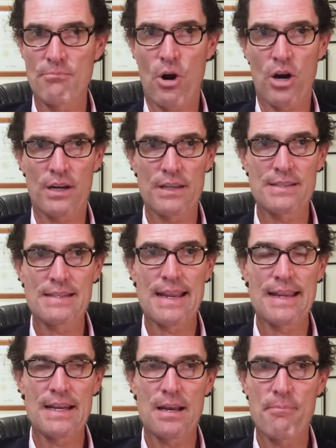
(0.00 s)
market
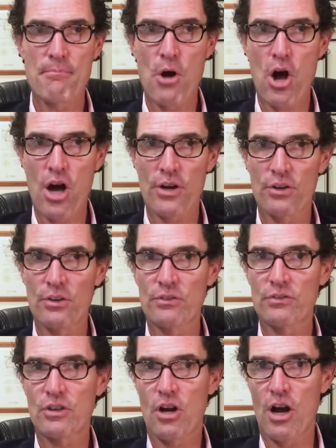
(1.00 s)
data,
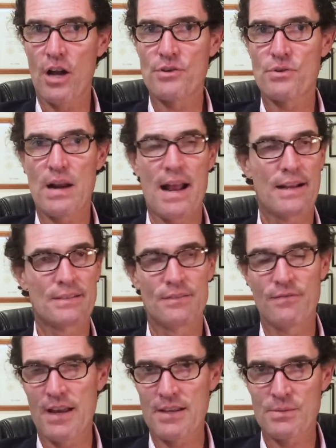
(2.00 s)
models, contracts,
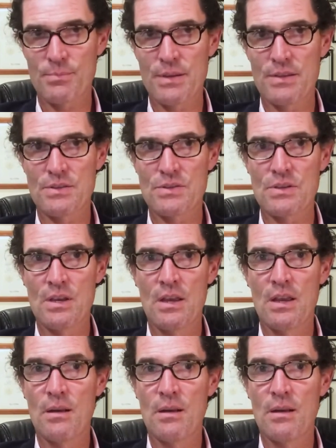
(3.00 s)
investments,